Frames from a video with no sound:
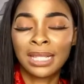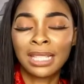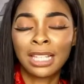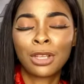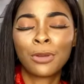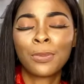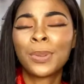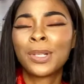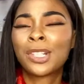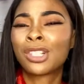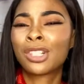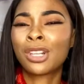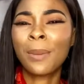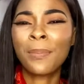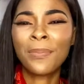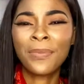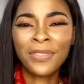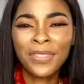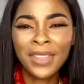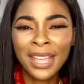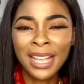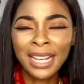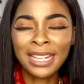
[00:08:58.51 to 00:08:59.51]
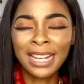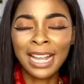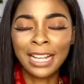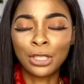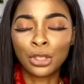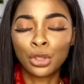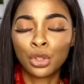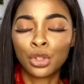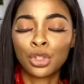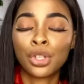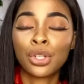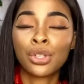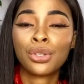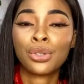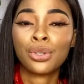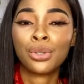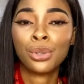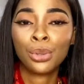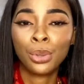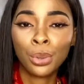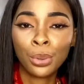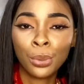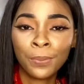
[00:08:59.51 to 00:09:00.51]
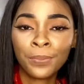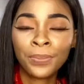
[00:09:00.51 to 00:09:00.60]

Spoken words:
It could be something that you just do,